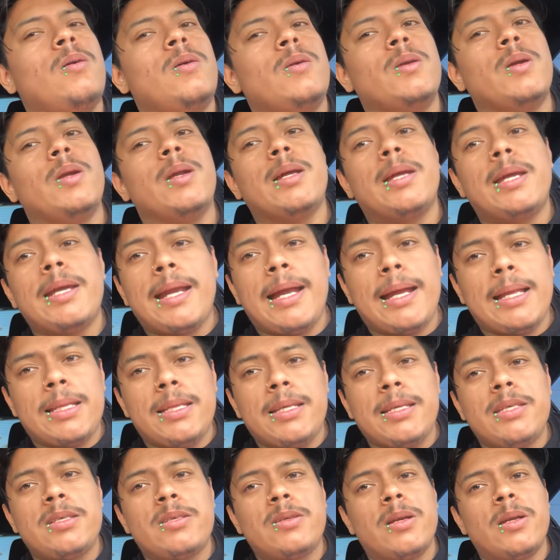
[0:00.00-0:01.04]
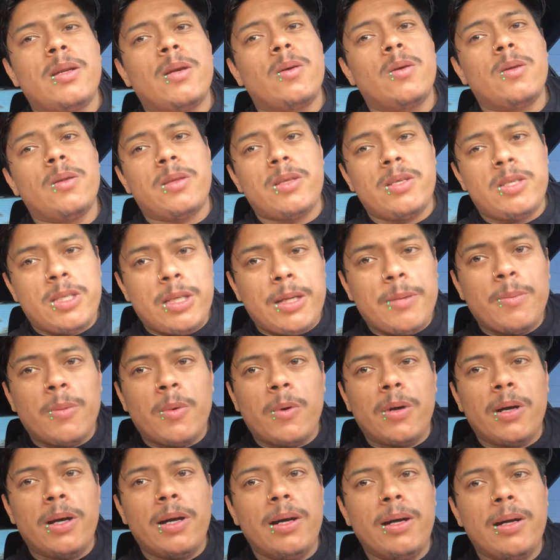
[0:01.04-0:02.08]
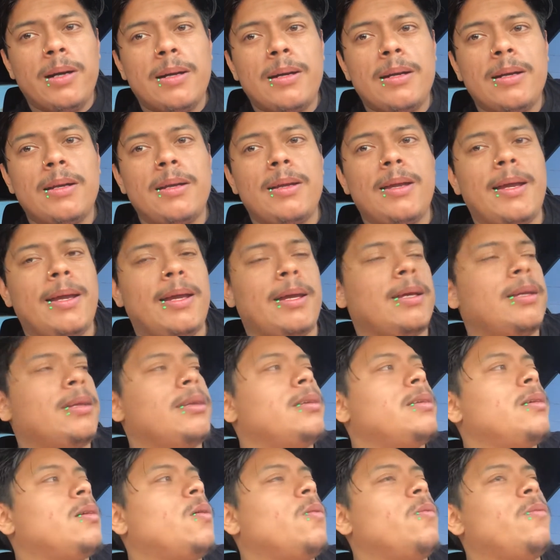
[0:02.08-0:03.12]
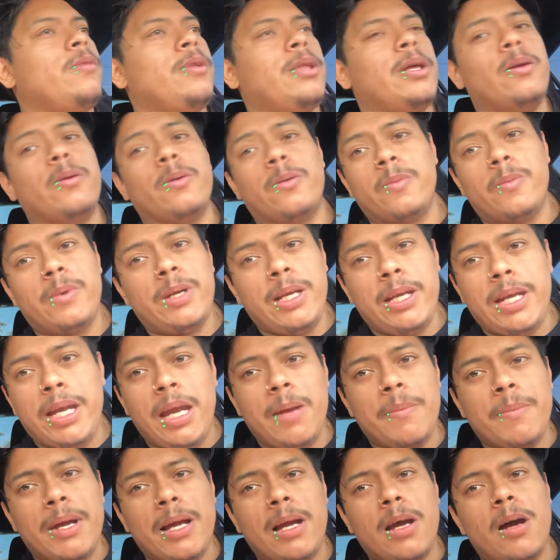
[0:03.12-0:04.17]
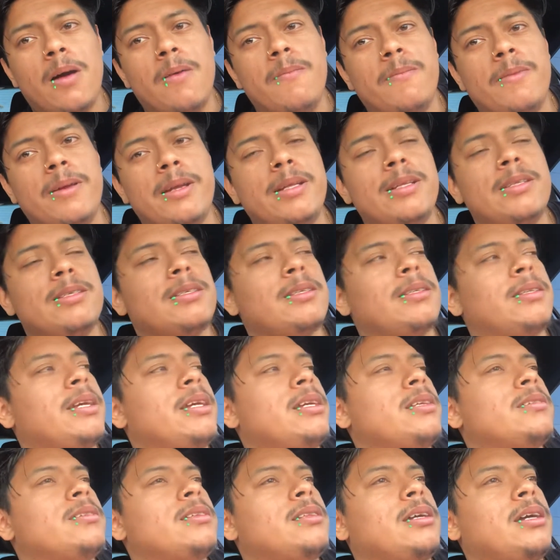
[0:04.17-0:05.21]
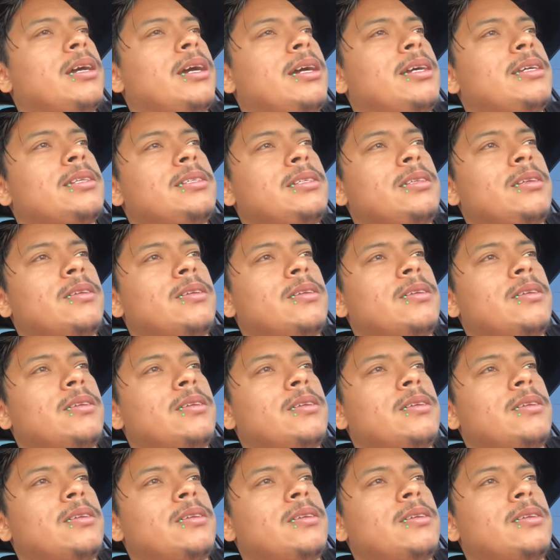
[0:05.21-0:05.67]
trying to get at this, trying to go to the gym more, and hopefully that'll regain my confidence. And thanks to the guys,